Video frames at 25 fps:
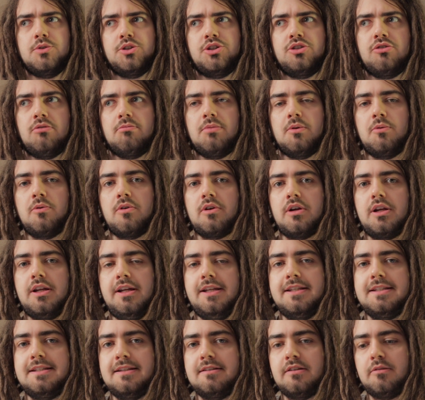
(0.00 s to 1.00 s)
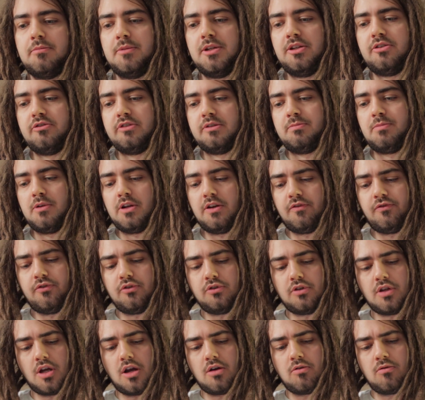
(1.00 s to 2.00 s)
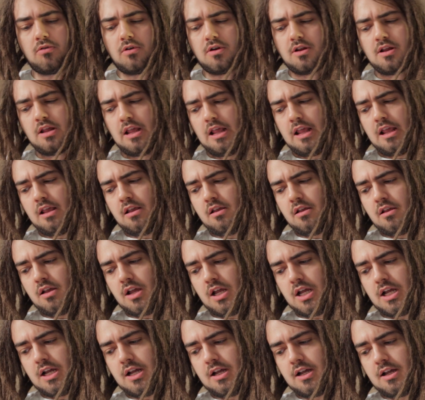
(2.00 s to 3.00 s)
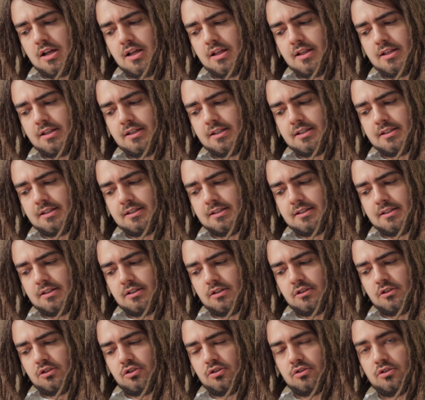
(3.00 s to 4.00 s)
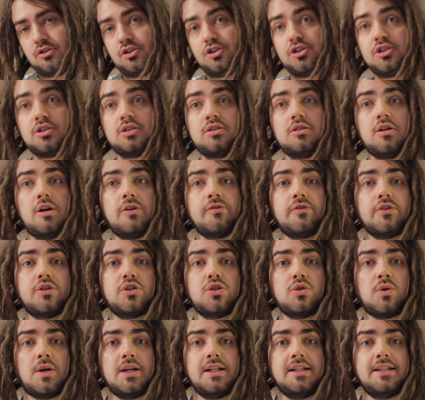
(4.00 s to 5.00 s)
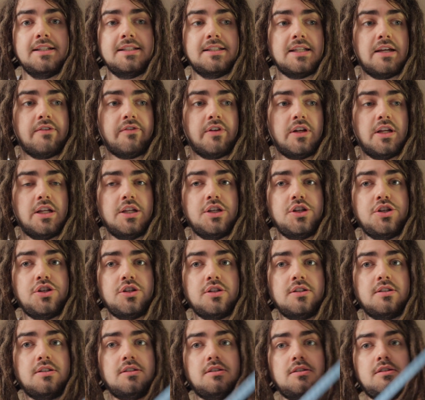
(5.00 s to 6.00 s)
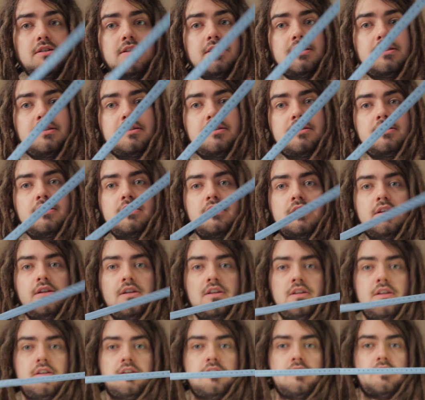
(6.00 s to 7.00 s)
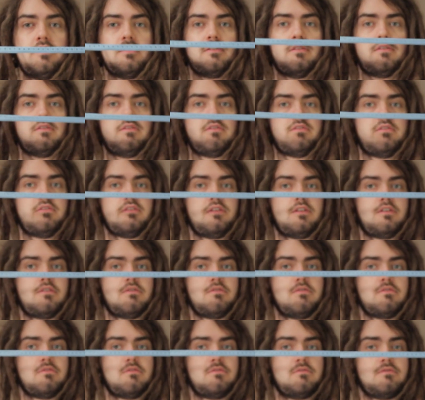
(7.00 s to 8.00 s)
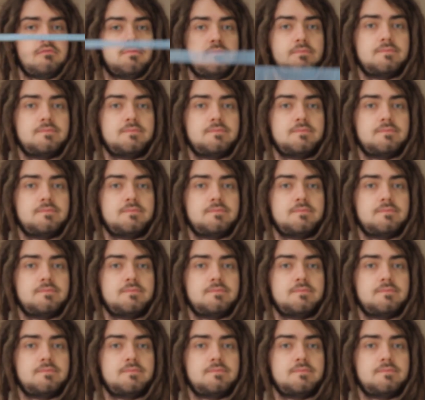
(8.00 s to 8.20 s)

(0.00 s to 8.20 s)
we should be working in centimeters. But if you don't, it's just over 27 inches this long.